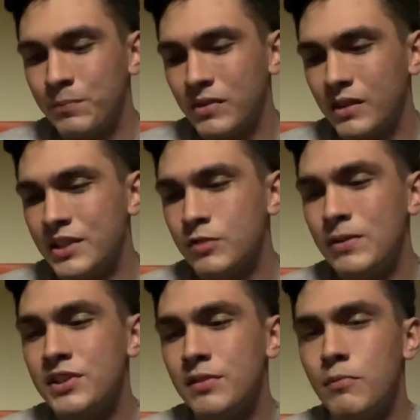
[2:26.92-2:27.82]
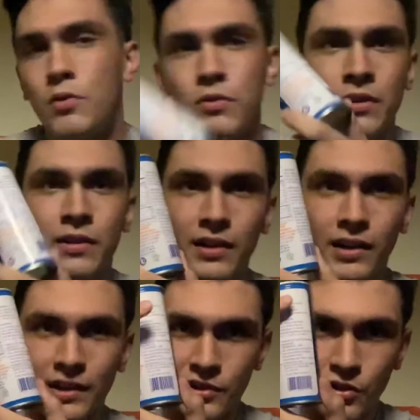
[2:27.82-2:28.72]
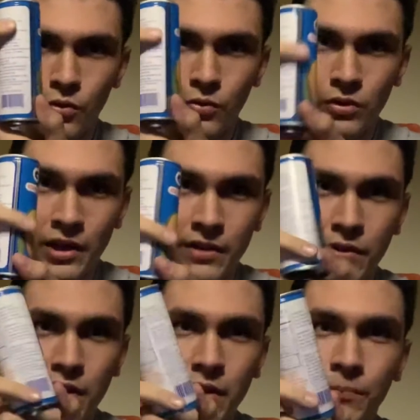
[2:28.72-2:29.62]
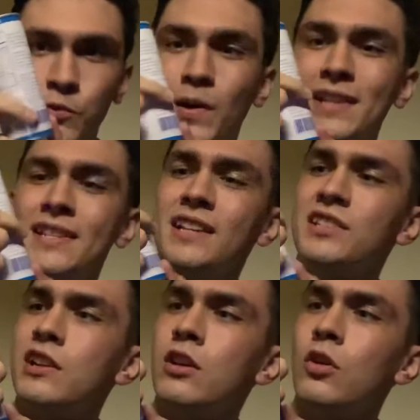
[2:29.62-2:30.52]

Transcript: Let's read some more. There's a whole lot of white text here.